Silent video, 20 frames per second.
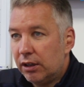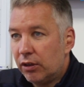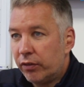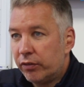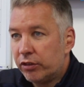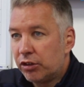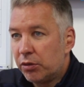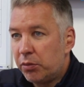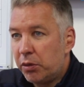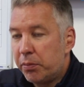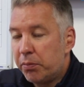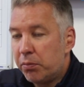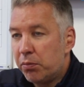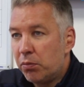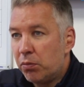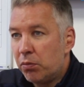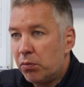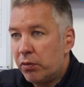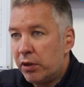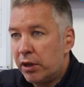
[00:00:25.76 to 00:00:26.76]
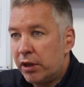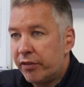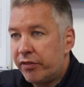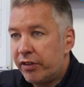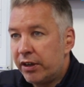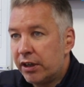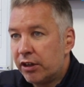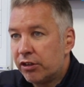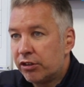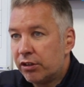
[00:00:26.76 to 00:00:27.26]
Obviously, we, they
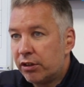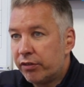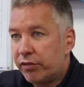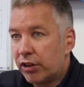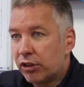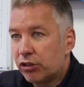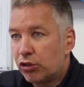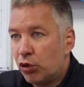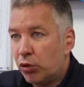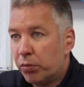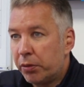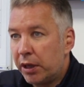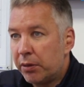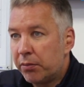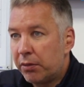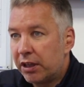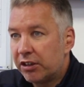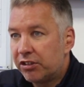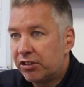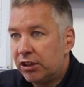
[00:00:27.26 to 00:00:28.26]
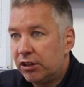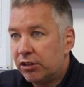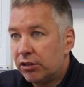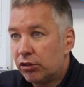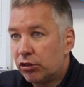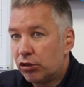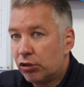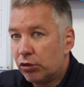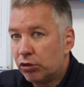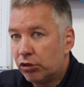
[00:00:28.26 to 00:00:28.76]
defeated us in the first home game last
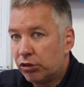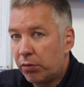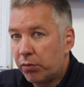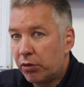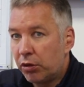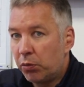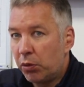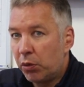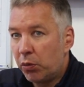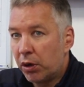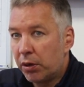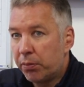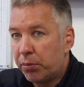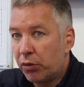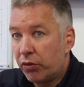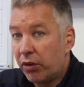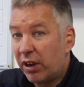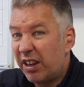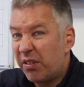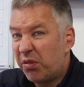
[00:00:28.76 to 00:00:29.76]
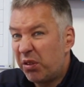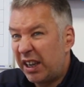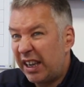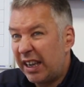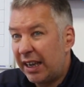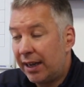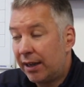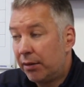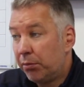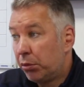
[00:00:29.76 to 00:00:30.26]
season, so it's something we want to put right if we
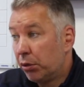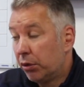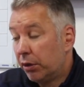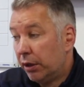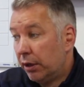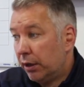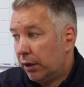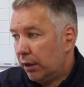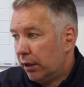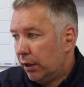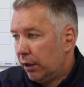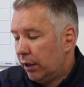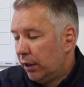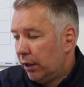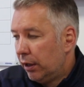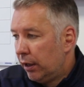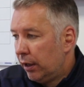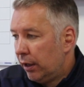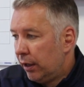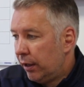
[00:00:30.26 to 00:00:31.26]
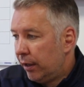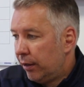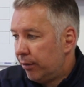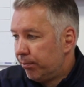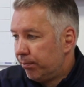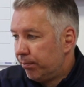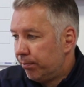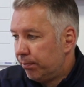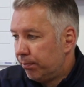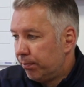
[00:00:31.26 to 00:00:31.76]
can. But
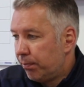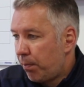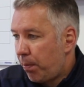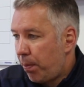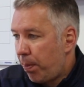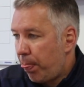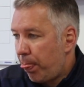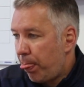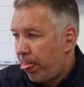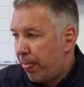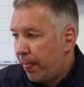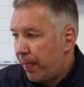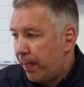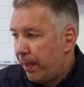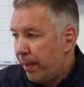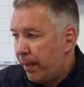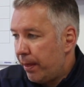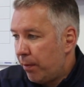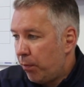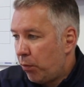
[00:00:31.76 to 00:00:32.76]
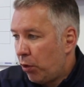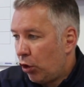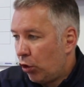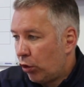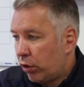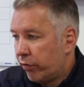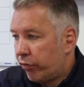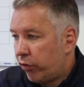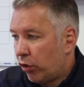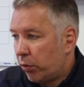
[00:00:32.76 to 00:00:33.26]
um, we're
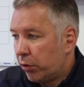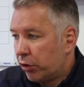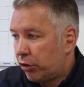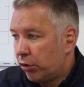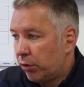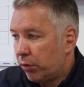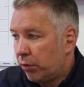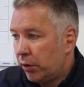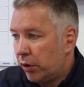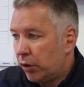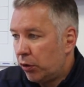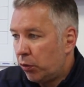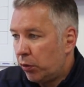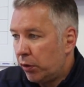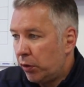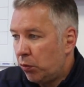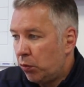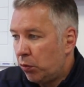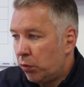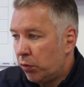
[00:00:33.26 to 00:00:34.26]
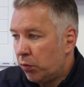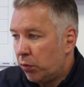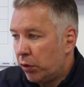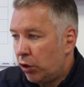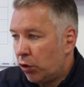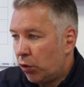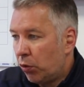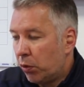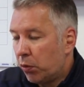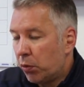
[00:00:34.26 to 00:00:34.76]
looking forward to it. We know we, we
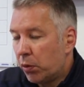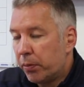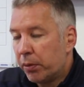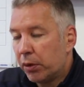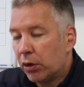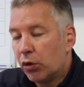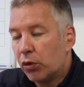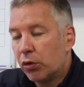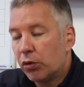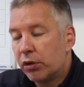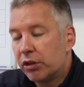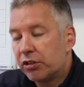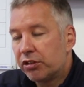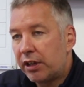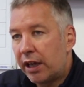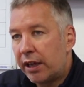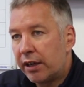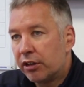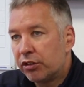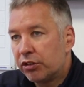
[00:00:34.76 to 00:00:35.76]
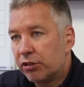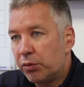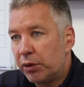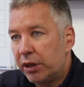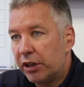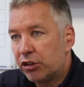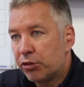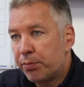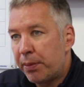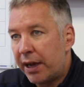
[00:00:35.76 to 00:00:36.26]
know we were below the standards
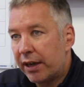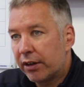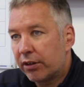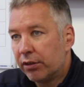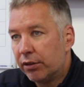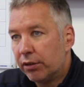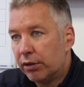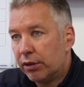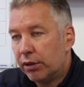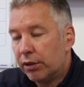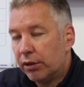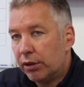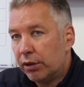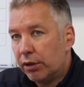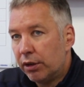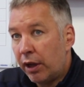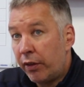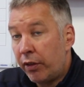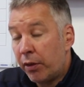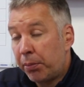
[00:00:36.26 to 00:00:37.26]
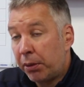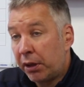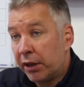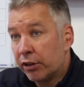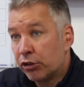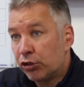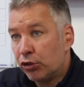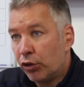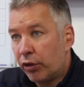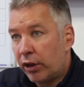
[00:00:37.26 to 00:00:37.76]
we expect, and the
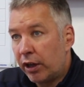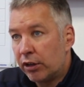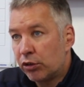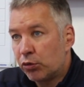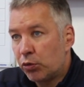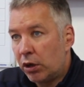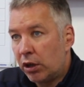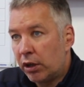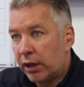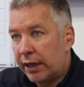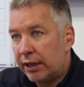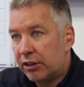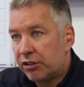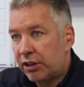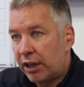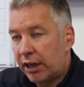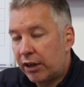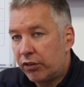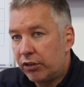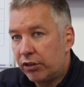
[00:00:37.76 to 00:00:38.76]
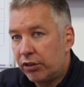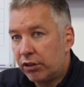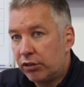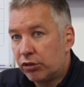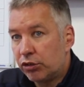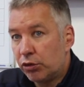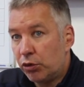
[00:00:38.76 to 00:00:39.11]
players know that as well against Accrington.